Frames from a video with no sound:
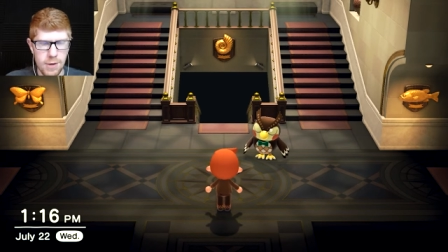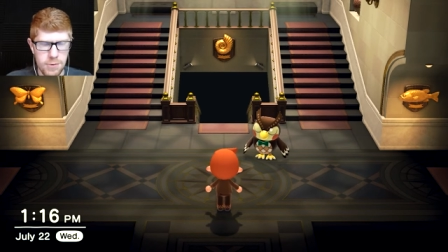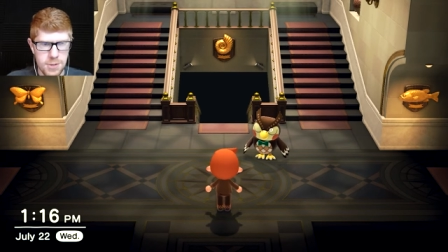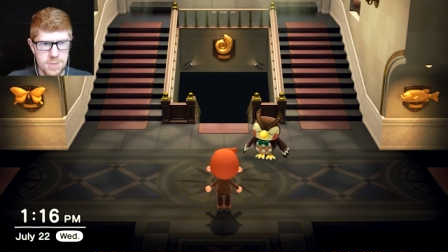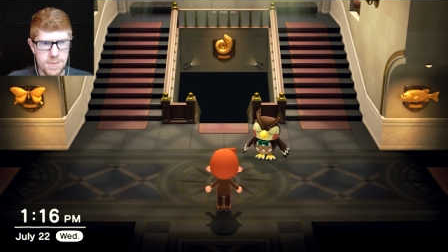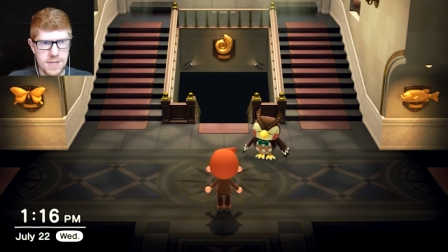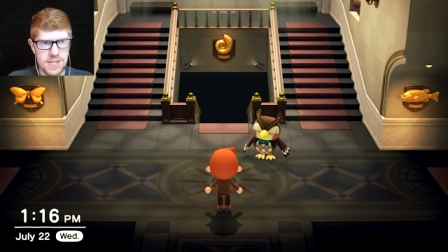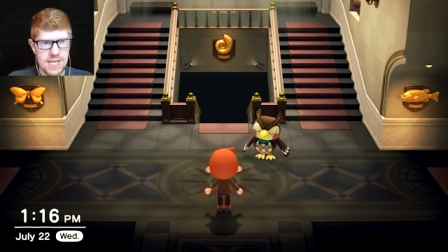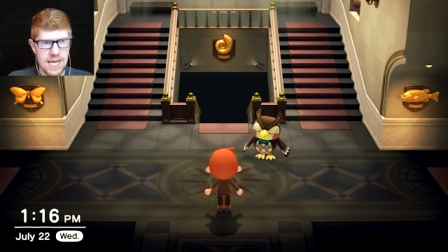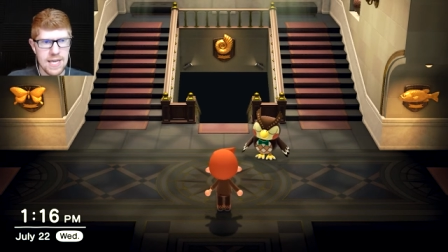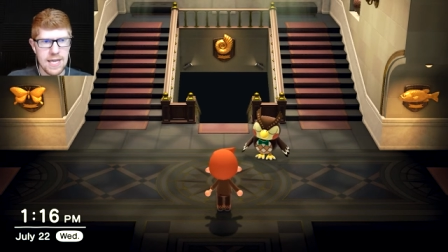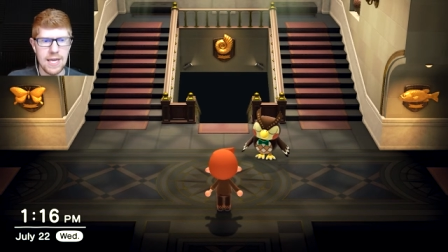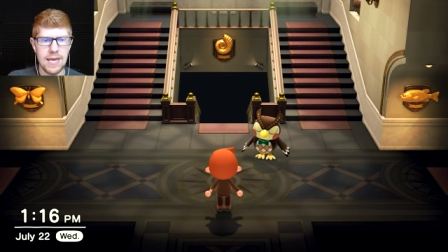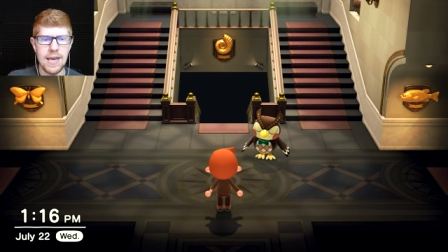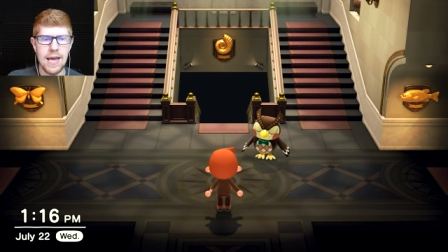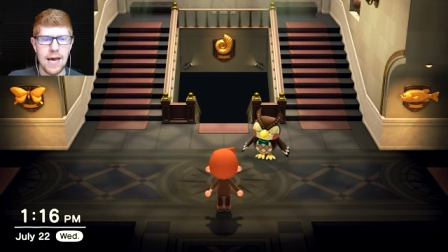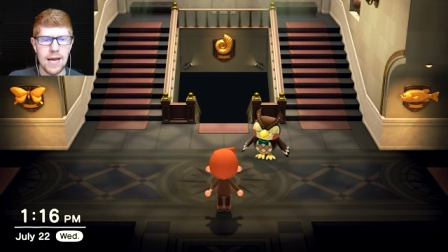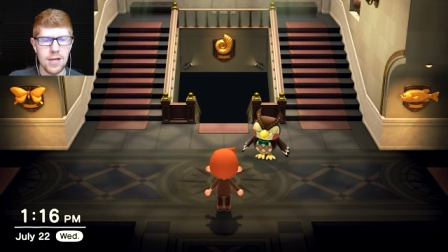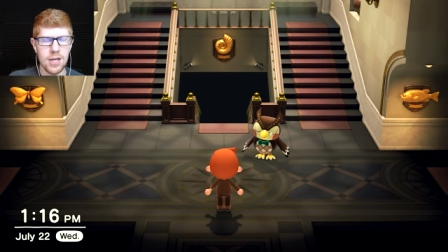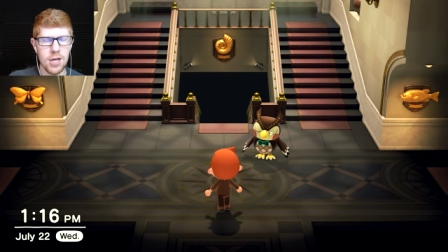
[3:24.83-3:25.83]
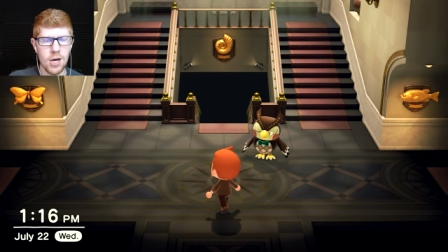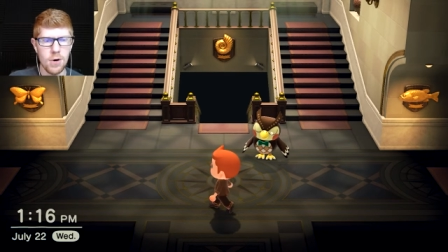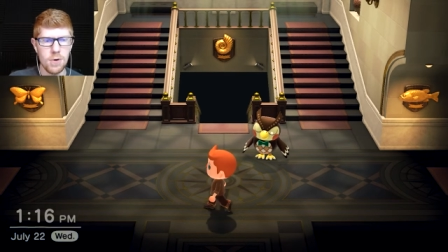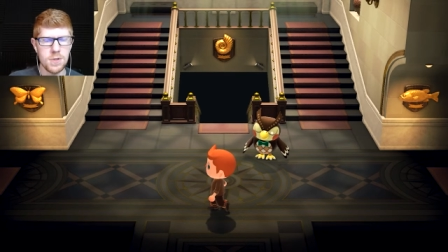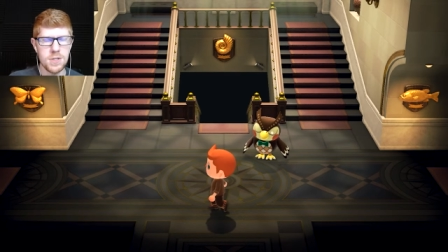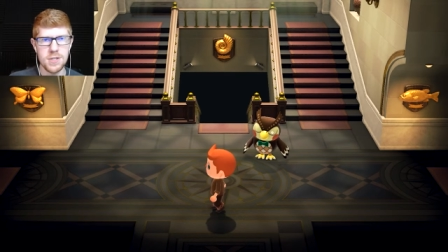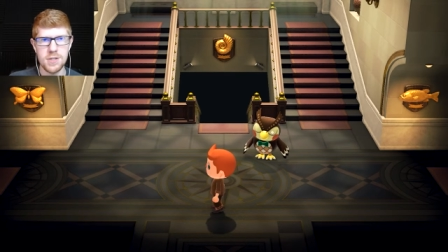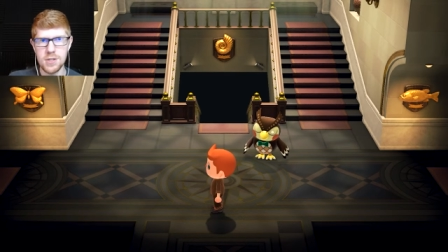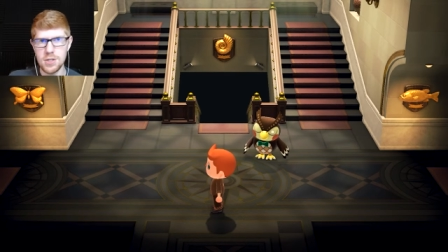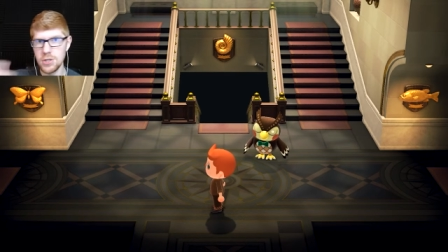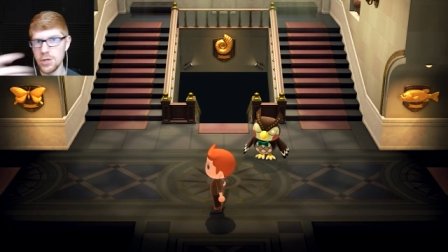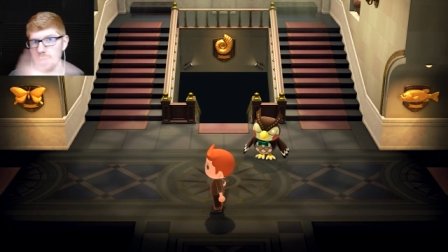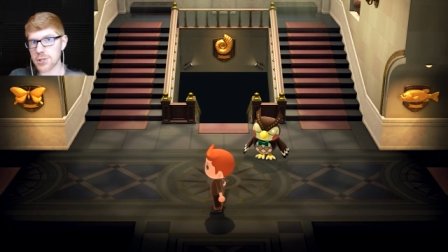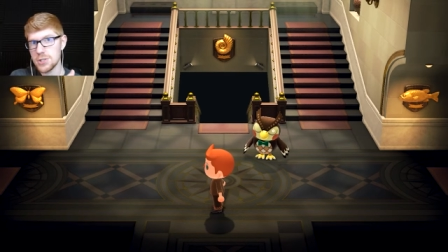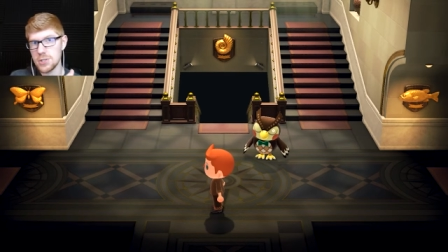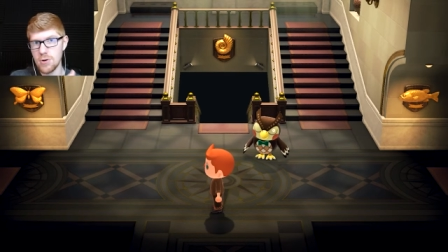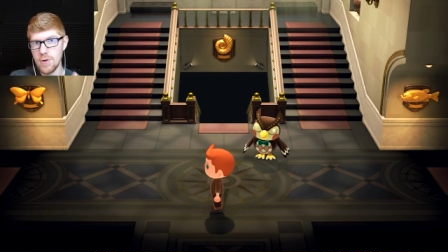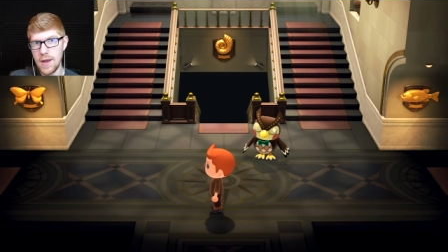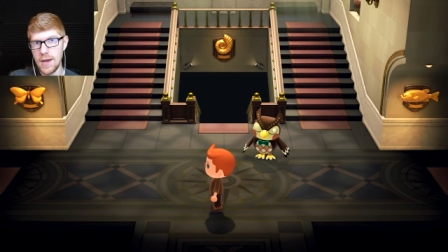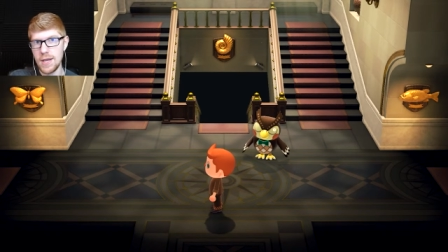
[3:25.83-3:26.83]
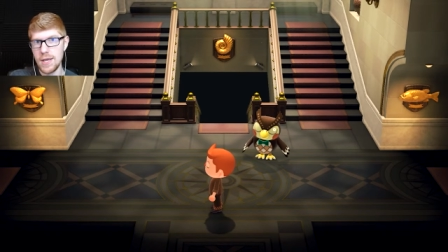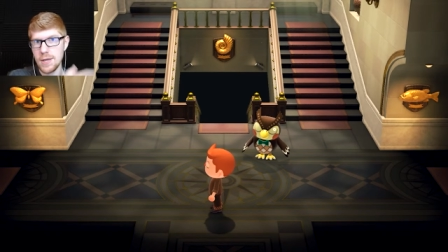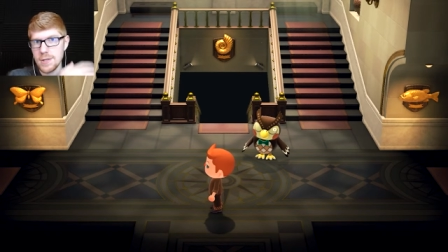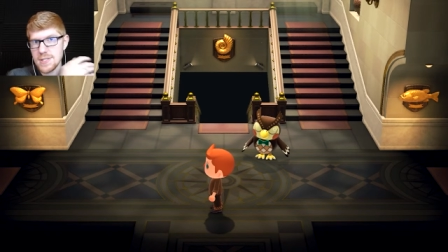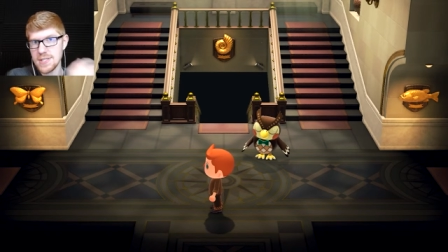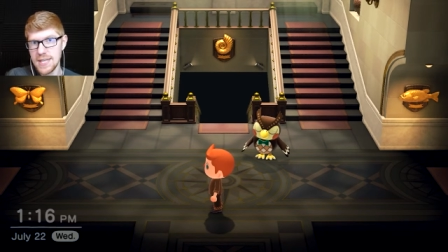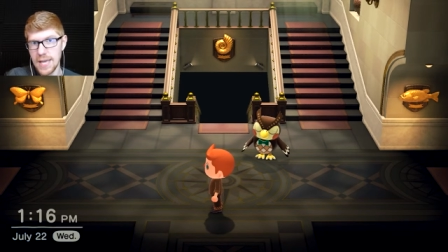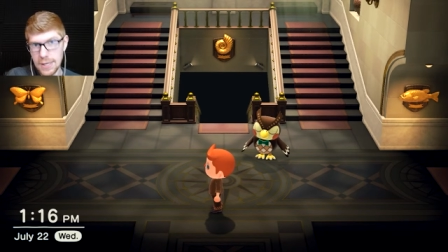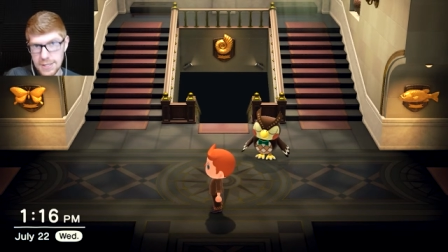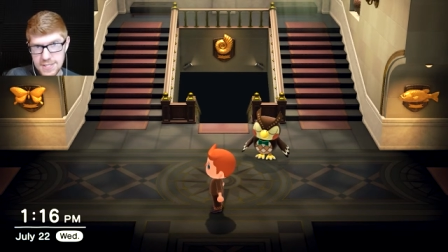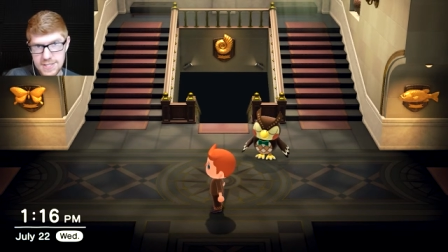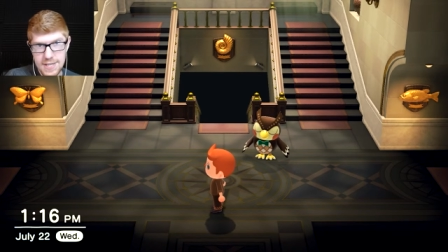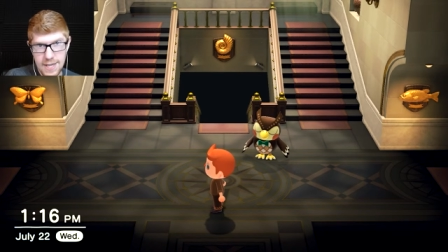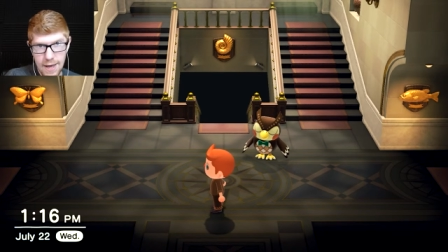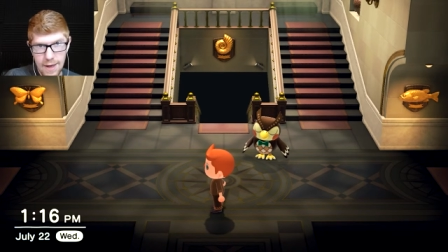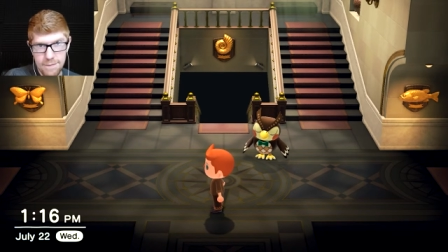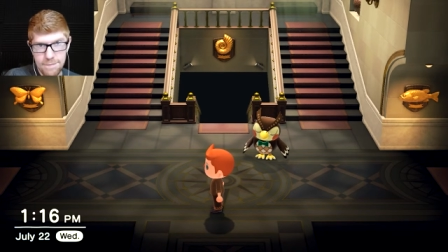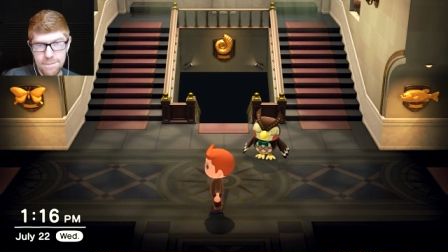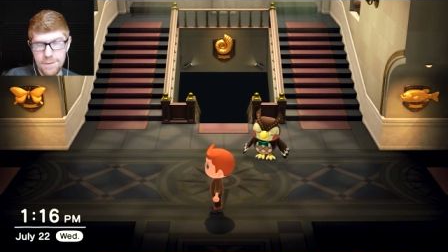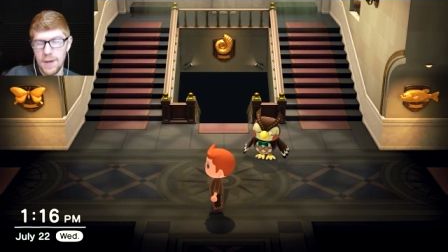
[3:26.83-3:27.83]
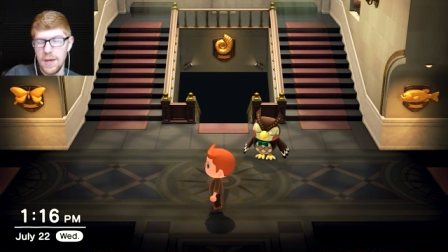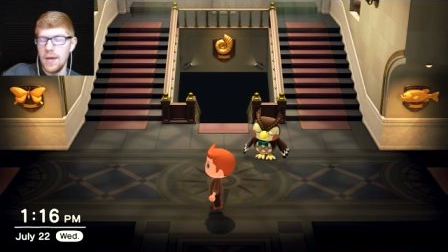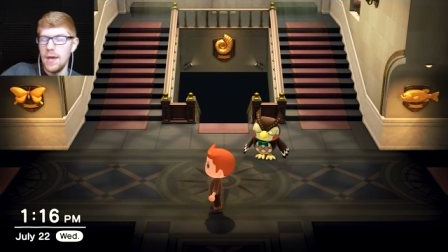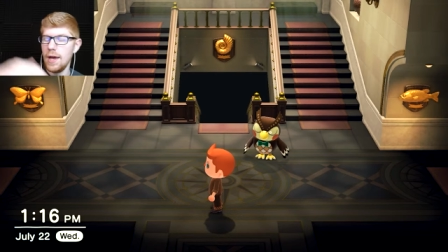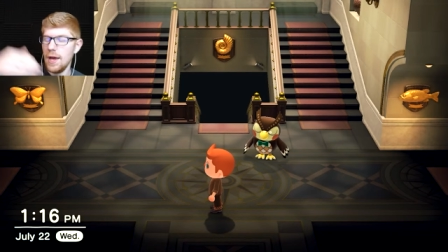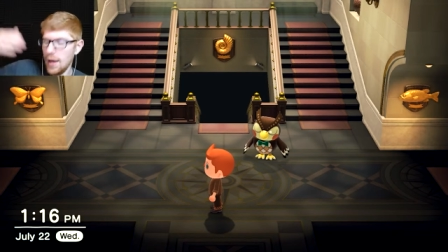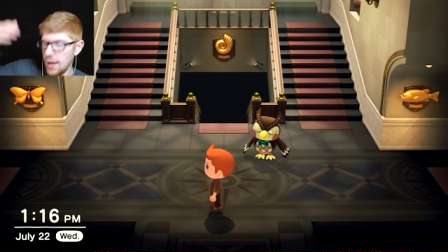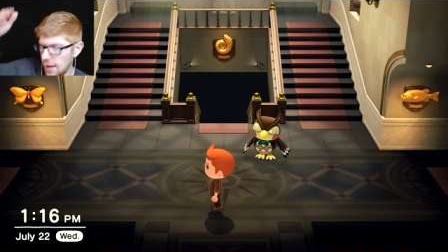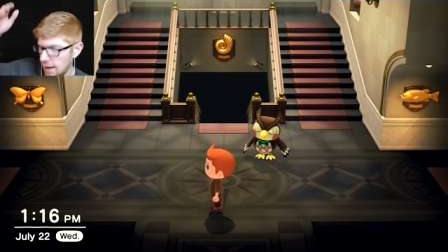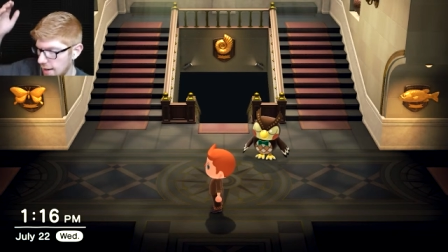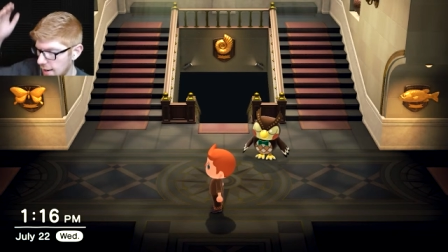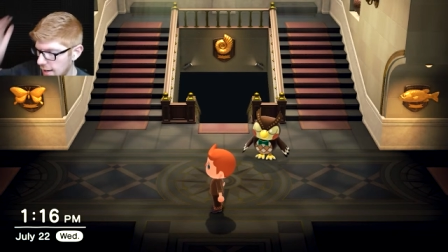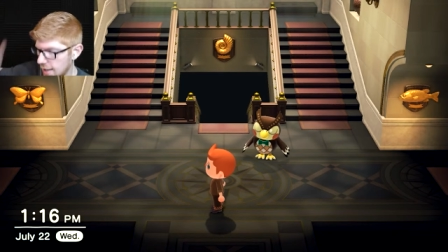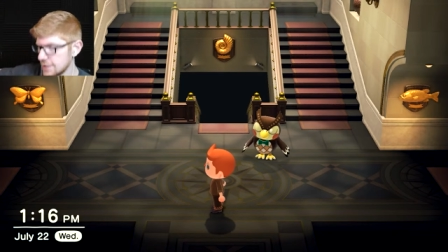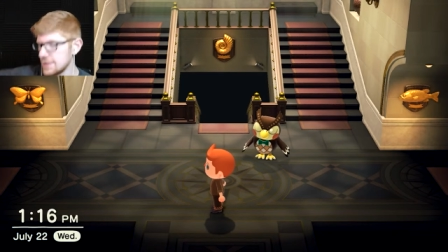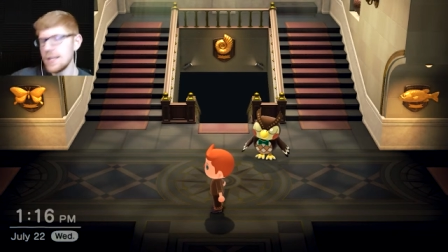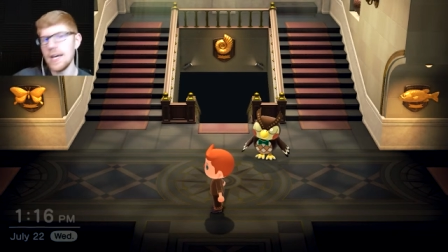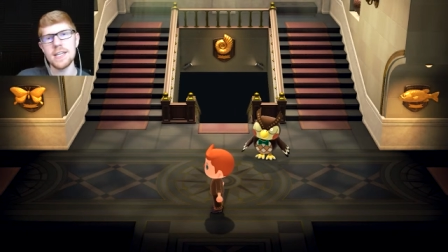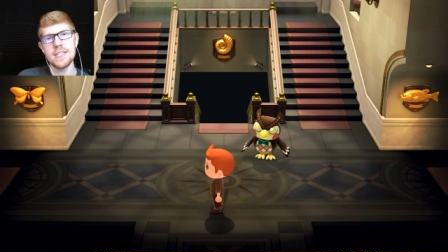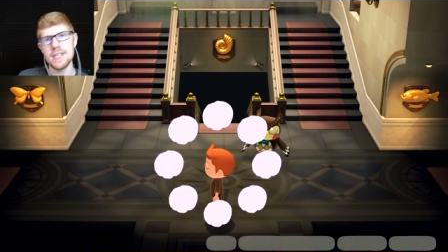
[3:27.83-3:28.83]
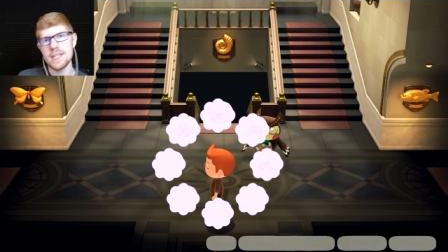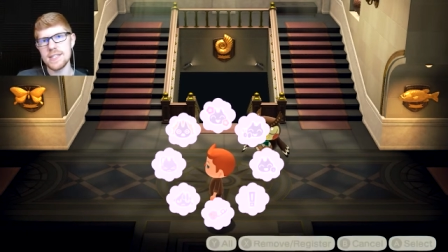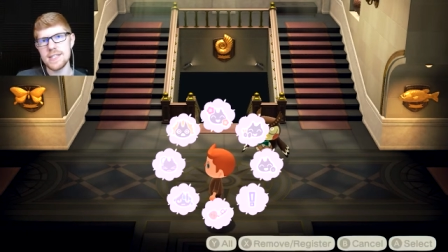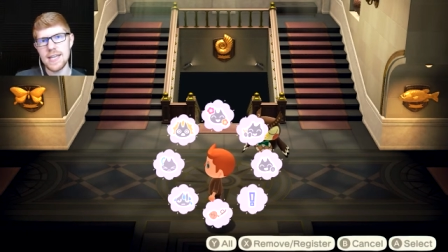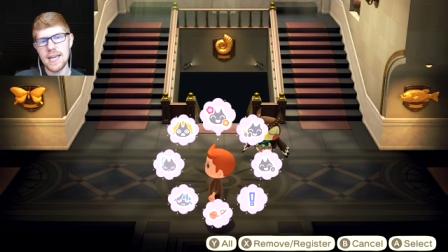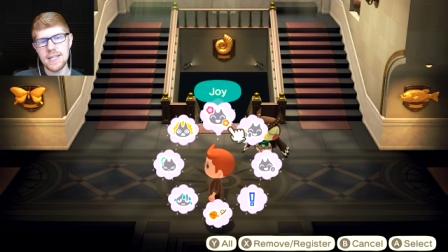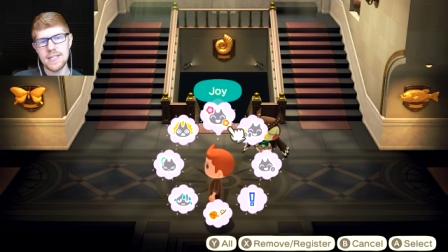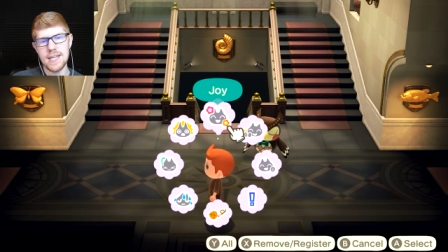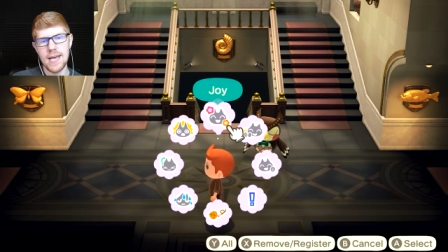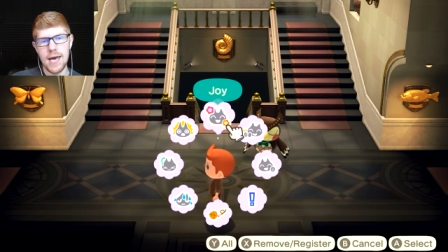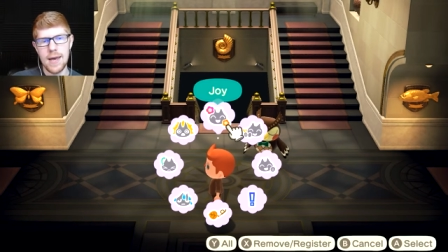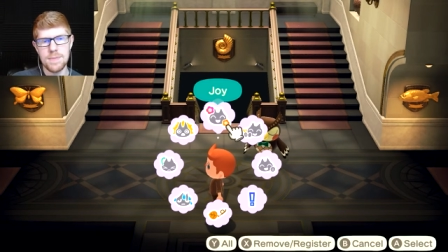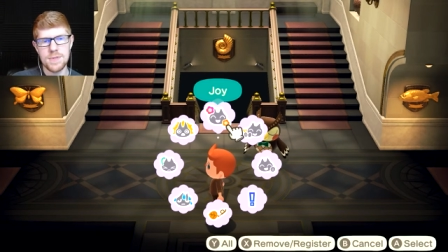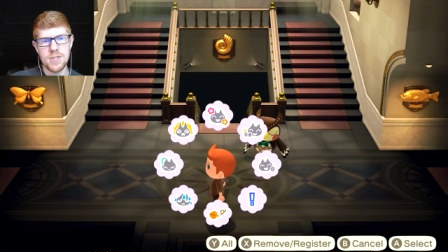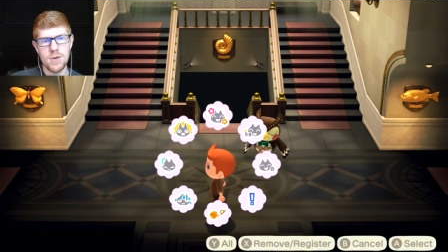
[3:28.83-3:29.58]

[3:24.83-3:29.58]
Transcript: which means I cannot go to the Nook's Cranny and sell stuff unless it's daytime.